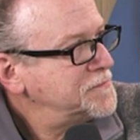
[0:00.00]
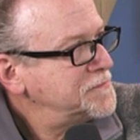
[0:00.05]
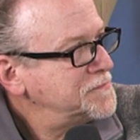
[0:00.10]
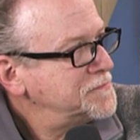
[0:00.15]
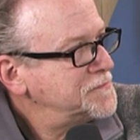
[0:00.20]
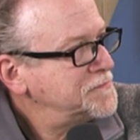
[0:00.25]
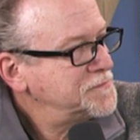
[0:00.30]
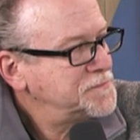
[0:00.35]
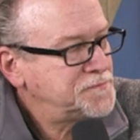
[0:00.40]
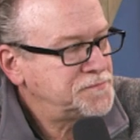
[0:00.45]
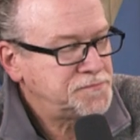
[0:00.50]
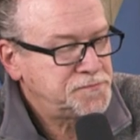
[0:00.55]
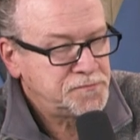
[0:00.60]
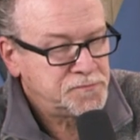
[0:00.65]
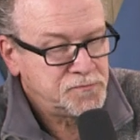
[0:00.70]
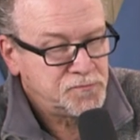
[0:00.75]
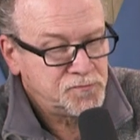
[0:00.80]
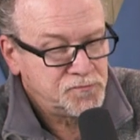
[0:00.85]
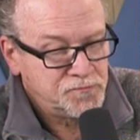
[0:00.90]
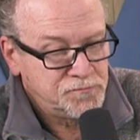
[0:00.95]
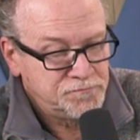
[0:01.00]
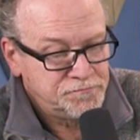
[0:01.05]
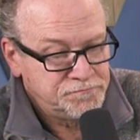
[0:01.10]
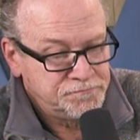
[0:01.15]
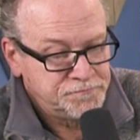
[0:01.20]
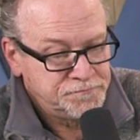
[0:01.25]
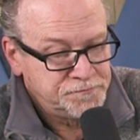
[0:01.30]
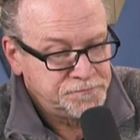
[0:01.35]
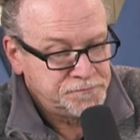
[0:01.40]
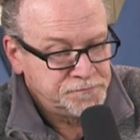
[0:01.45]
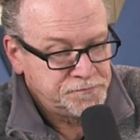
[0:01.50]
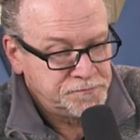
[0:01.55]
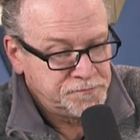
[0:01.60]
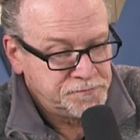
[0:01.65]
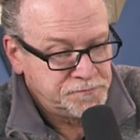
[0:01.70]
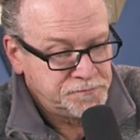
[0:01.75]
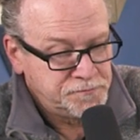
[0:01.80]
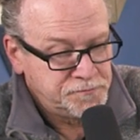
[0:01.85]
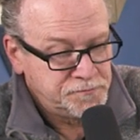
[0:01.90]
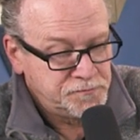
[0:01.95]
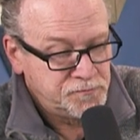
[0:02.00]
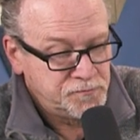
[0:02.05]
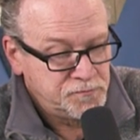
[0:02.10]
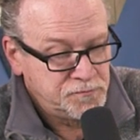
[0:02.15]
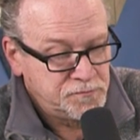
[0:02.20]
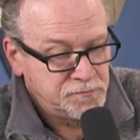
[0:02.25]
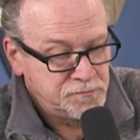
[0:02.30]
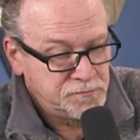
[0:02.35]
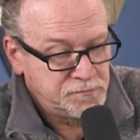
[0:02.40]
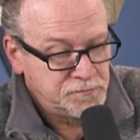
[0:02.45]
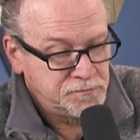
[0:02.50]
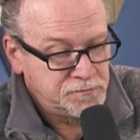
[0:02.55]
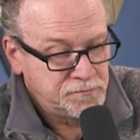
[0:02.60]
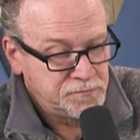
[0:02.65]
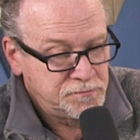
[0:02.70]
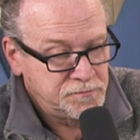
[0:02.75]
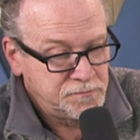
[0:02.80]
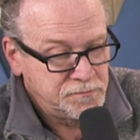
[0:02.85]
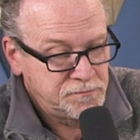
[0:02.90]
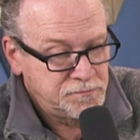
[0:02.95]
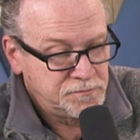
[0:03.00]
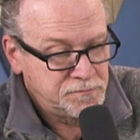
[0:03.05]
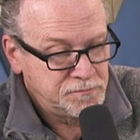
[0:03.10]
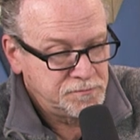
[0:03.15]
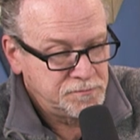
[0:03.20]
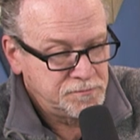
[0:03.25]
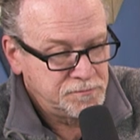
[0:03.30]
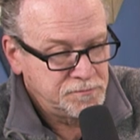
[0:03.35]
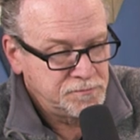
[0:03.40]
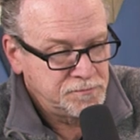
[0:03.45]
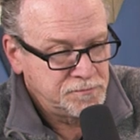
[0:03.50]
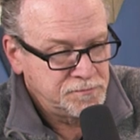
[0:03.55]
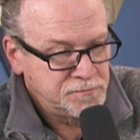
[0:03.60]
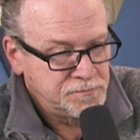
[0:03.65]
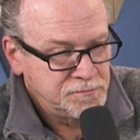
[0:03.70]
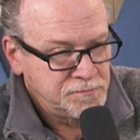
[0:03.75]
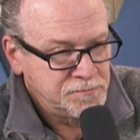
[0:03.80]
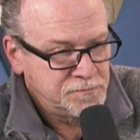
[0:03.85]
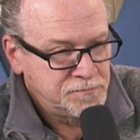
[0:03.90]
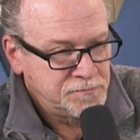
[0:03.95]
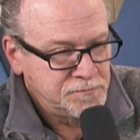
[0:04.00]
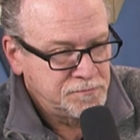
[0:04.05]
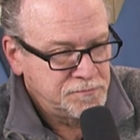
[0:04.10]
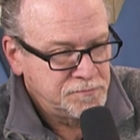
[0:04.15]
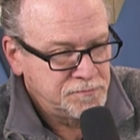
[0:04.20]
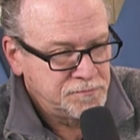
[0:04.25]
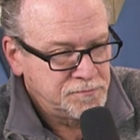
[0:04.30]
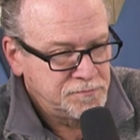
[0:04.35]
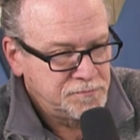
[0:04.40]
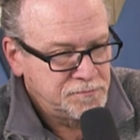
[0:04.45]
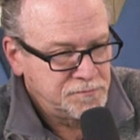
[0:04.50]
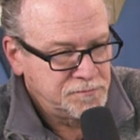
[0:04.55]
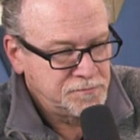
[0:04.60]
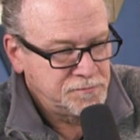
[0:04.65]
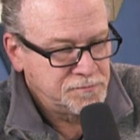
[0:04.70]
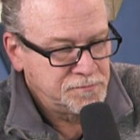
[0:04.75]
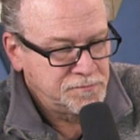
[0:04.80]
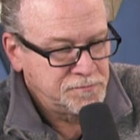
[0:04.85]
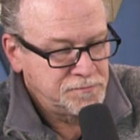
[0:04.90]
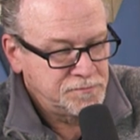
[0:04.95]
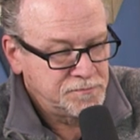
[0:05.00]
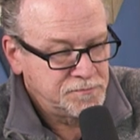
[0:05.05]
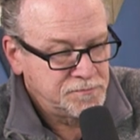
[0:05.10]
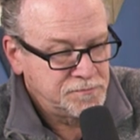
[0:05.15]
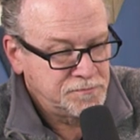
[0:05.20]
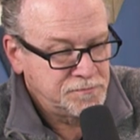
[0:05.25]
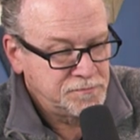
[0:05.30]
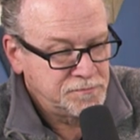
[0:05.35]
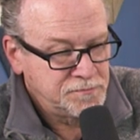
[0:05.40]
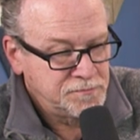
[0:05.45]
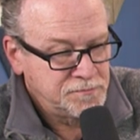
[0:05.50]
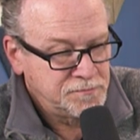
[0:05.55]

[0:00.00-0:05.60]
(not speaking)